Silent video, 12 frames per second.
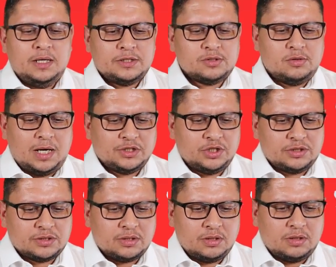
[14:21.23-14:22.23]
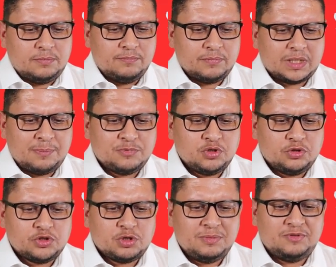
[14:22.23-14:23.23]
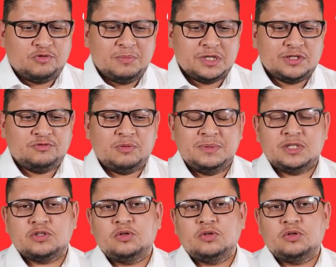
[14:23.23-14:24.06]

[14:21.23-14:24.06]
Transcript: So I just um, captured some information from it.